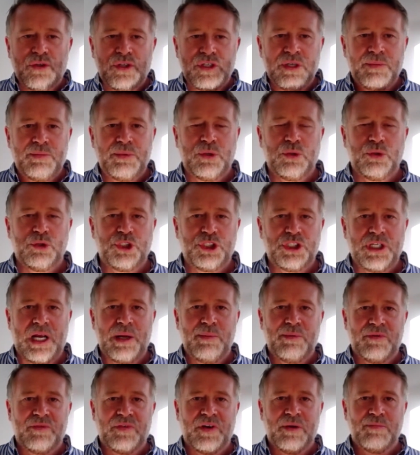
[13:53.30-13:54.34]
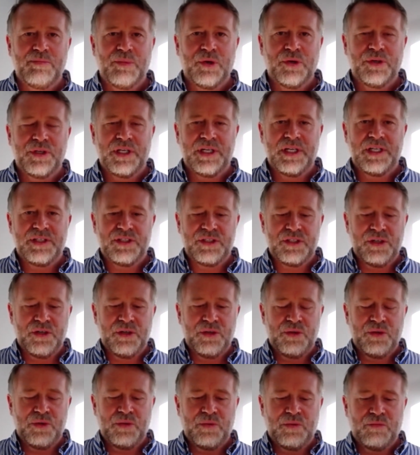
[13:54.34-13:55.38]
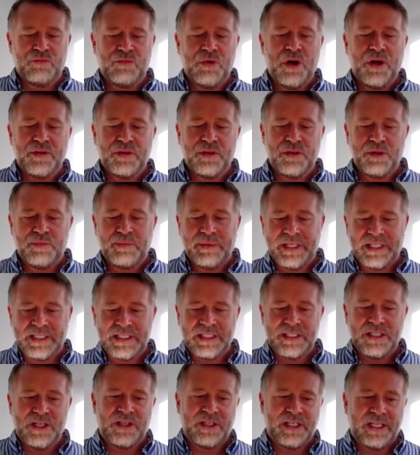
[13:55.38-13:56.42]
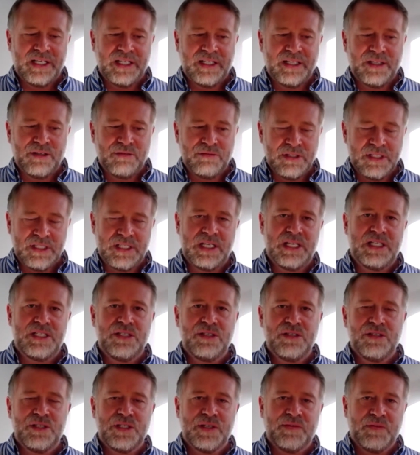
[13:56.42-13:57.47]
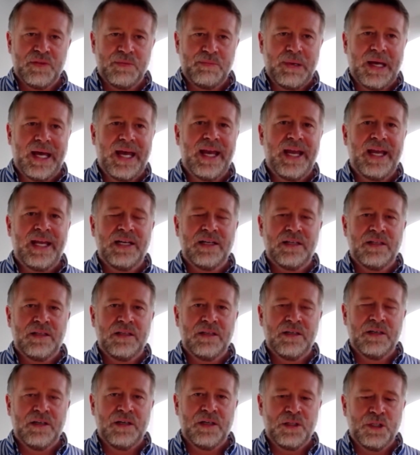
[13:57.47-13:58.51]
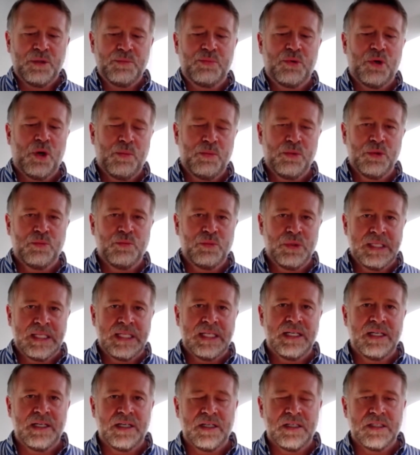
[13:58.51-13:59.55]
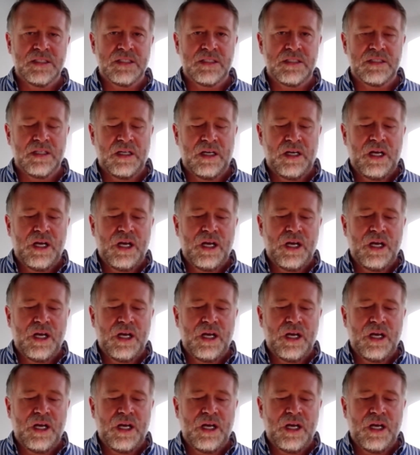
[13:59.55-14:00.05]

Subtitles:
typical shape of our body. So rather than being stuck in the resistance of the pain and the problem within us,